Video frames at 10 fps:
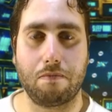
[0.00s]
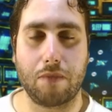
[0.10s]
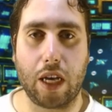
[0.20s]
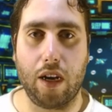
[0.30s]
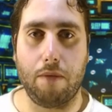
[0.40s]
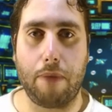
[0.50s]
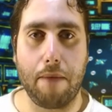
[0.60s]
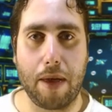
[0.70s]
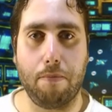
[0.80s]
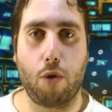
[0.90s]
uh,
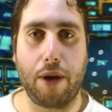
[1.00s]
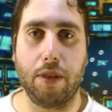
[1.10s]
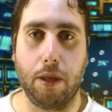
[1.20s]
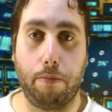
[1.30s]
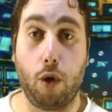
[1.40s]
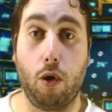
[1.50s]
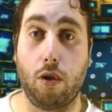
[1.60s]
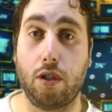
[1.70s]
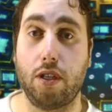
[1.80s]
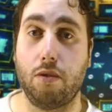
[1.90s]
Batman Brave and the
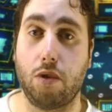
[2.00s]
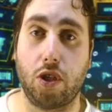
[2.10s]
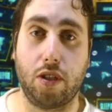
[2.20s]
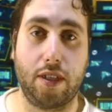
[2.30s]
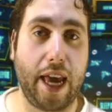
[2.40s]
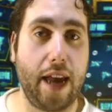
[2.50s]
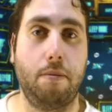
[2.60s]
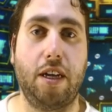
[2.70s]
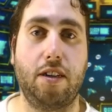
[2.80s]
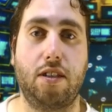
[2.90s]
Bold, which is an
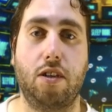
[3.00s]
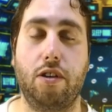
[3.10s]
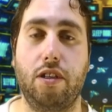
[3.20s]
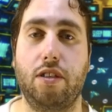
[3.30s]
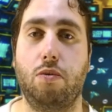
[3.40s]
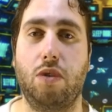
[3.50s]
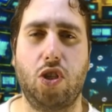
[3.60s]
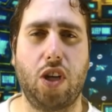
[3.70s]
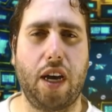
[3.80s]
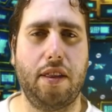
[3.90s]
animated series,
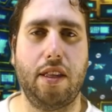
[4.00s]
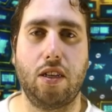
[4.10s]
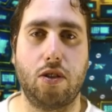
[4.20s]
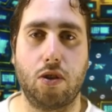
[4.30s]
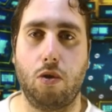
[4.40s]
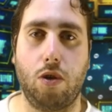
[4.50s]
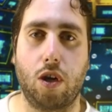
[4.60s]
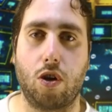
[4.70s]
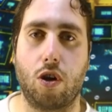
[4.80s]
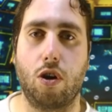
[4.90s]
which I think is no
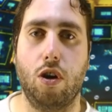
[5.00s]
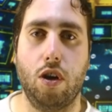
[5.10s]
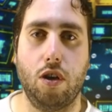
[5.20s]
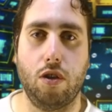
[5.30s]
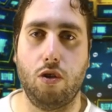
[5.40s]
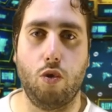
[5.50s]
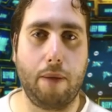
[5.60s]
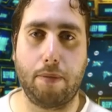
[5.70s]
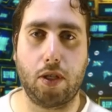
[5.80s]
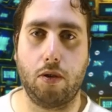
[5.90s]
longer new
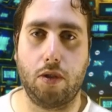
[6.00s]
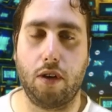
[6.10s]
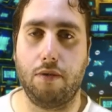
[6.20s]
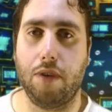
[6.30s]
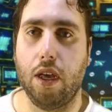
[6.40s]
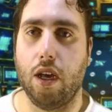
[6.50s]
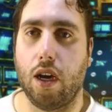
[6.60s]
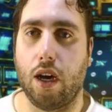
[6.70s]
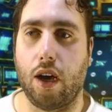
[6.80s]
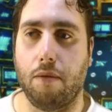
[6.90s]
episodes of,
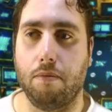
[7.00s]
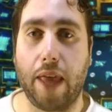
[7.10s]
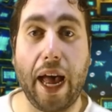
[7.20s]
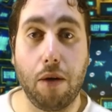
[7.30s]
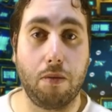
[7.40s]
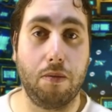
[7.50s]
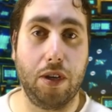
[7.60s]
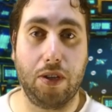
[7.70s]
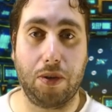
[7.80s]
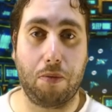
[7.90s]
um, that
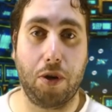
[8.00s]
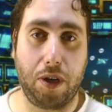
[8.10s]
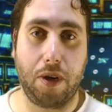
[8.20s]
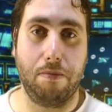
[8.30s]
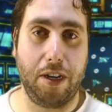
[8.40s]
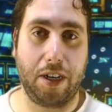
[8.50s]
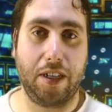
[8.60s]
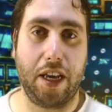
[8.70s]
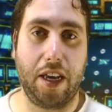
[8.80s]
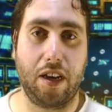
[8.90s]
is a pretty comedic
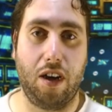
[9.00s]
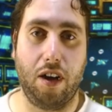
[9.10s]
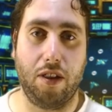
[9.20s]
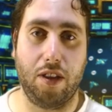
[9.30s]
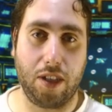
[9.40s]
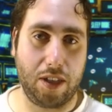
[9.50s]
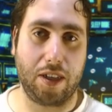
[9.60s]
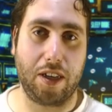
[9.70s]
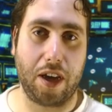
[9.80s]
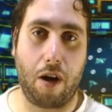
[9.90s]
take on the
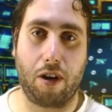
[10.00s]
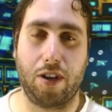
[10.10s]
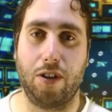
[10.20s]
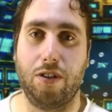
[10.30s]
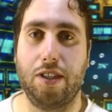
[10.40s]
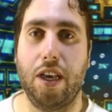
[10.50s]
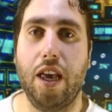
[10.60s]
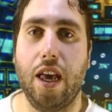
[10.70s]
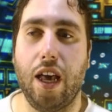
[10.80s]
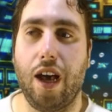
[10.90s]
DC characters.
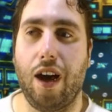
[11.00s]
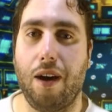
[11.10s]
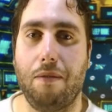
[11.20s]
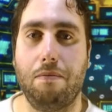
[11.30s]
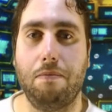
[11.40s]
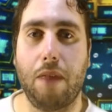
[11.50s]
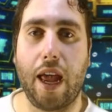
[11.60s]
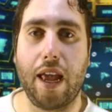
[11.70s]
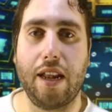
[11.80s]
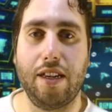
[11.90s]
Um,
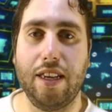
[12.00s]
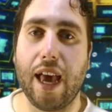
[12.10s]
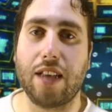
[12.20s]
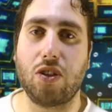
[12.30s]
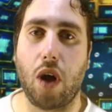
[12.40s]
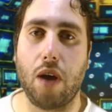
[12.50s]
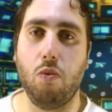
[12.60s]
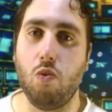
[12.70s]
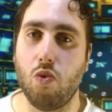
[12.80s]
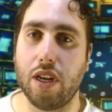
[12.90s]
and yeah, so I
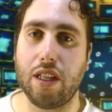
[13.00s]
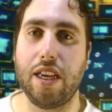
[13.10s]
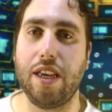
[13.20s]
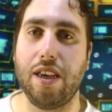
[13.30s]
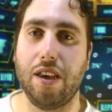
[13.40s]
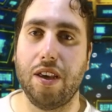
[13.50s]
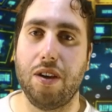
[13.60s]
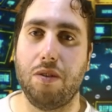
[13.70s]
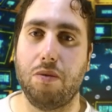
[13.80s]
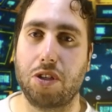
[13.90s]
really
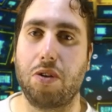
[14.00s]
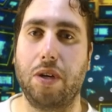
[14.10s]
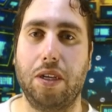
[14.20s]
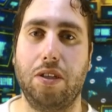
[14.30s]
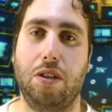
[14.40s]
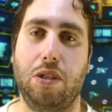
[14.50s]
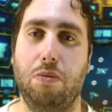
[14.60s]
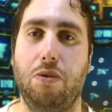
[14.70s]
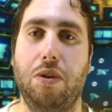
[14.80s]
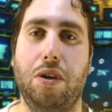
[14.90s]
was going into this
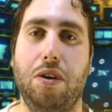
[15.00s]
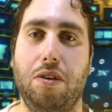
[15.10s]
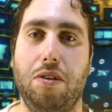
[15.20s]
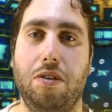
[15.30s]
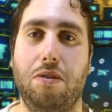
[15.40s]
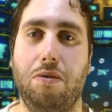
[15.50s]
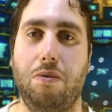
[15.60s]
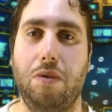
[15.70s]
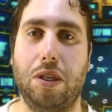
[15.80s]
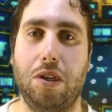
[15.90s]
movie
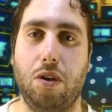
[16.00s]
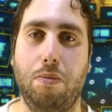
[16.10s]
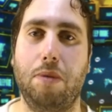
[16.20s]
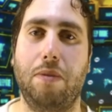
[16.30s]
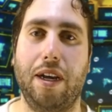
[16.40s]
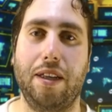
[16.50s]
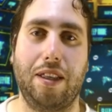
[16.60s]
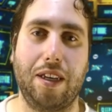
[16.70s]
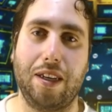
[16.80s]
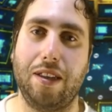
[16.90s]
with an open mind,
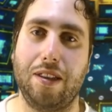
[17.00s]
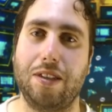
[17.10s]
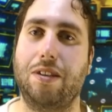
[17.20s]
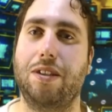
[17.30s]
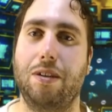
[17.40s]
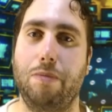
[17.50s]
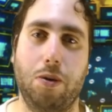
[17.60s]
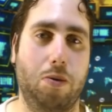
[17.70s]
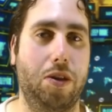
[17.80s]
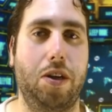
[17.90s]
thinking this is going to be
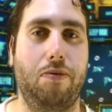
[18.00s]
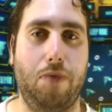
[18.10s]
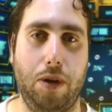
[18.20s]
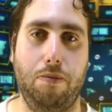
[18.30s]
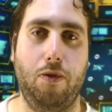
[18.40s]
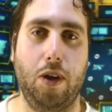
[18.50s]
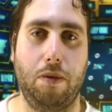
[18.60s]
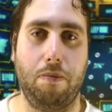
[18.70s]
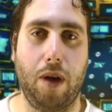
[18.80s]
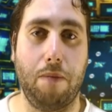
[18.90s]
a really fun
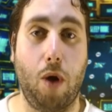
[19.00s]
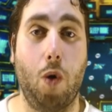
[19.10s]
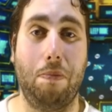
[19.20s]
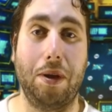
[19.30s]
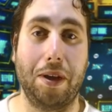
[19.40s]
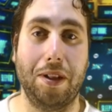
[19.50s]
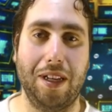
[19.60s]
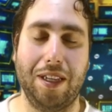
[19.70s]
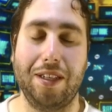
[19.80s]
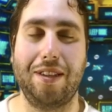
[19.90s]
film. I'm hoping at
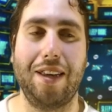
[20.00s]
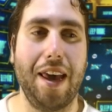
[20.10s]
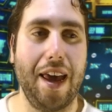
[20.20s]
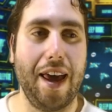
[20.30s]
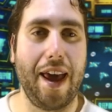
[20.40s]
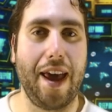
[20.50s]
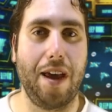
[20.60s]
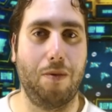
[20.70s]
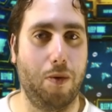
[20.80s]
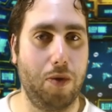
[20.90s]
least.
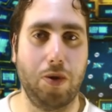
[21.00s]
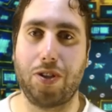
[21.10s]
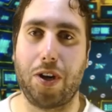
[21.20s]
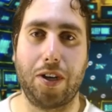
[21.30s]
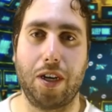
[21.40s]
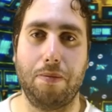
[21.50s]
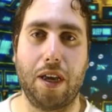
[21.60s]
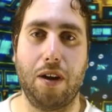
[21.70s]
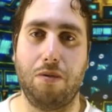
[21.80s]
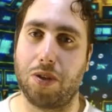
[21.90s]
And reviews started coming
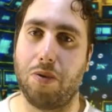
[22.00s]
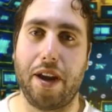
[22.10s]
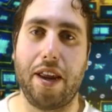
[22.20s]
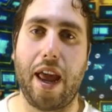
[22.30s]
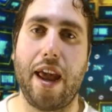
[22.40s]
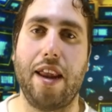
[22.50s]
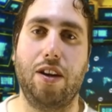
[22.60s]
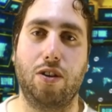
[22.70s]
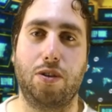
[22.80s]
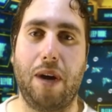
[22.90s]
out, it was great, and
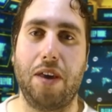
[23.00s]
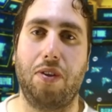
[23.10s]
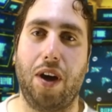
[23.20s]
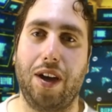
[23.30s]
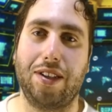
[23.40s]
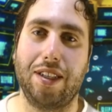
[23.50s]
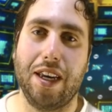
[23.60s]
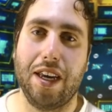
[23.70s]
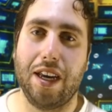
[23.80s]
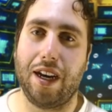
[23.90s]
here's my thoughts.
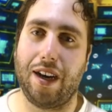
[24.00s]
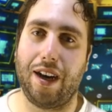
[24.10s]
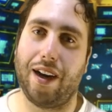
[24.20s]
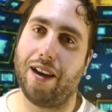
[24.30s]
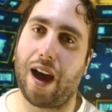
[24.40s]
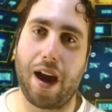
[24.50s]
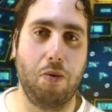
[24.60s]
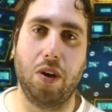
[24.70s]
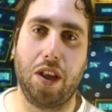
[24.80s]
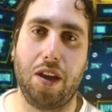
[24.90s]
Uh, I
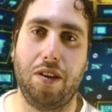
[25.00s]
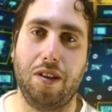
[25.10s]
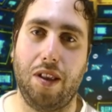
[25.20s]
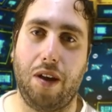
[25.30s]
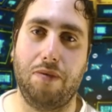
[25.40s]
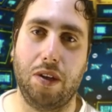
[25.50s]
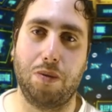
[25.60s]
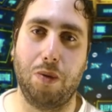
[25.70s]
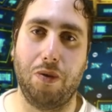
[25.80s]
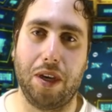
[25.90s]
really love
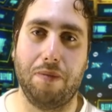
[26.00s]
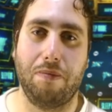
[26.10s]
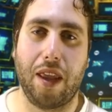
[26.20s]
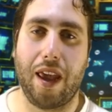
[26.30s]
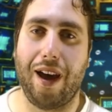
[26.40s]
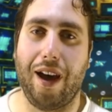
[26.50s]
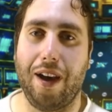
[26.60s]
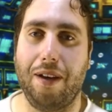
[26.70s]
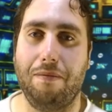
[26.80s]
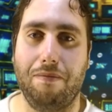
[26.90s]
this movie.
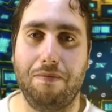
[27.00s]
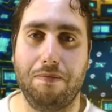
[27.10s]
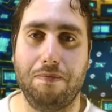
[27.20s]
Um,